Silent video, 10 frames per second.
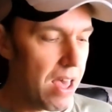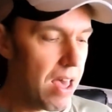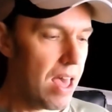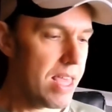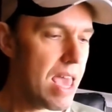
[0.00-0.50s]

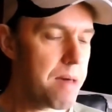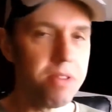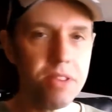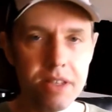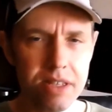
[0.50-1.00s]
Yeah,
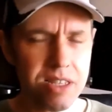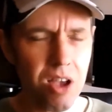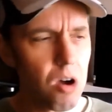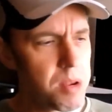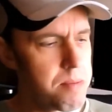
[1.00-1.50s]
but there's
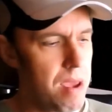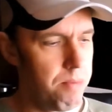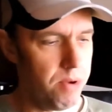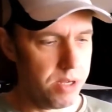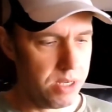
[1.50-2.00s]
so many
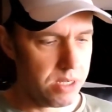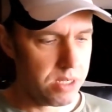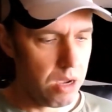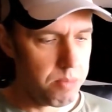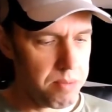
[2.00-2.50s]
memories
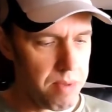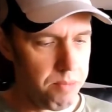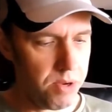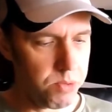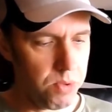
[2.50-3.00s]

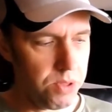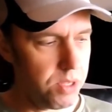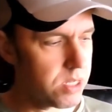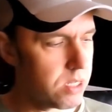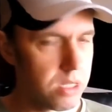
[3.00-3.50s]
with
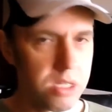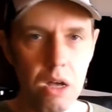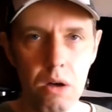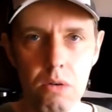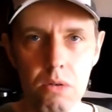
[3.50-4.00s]
this
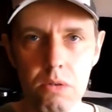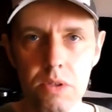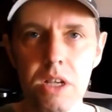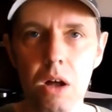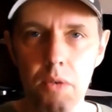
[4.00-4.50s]
whole
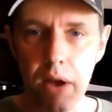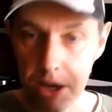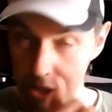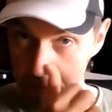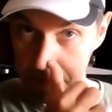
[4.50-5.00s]
range.